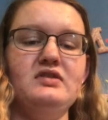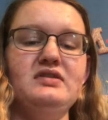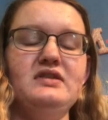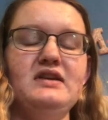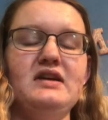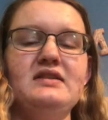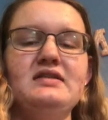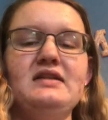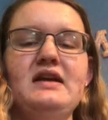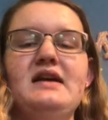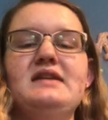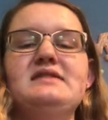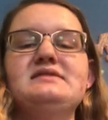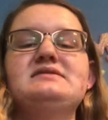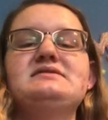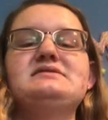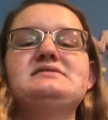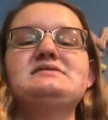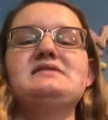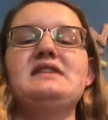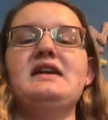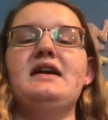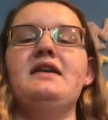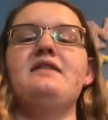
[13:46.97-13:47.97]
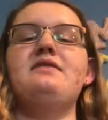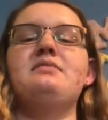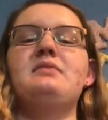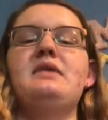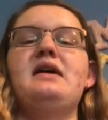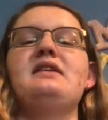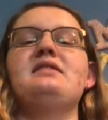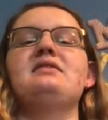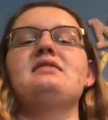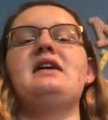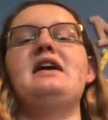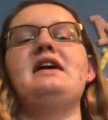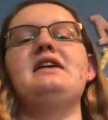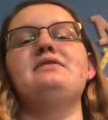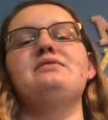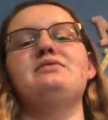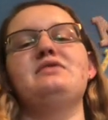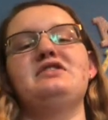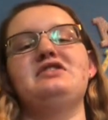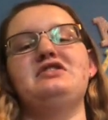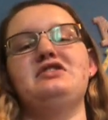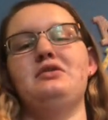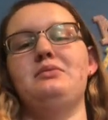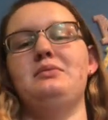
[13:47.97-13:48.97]
thing that has saved my life
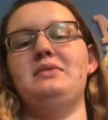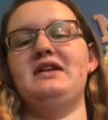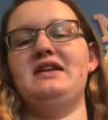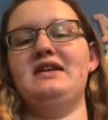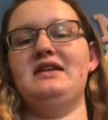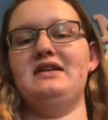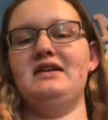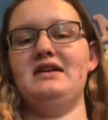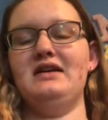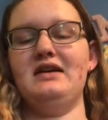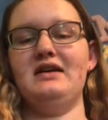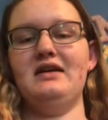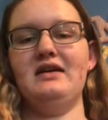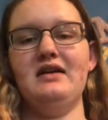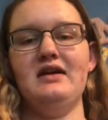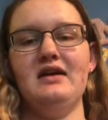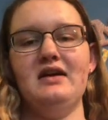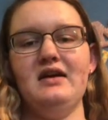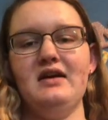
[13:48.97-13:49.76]
with humidity,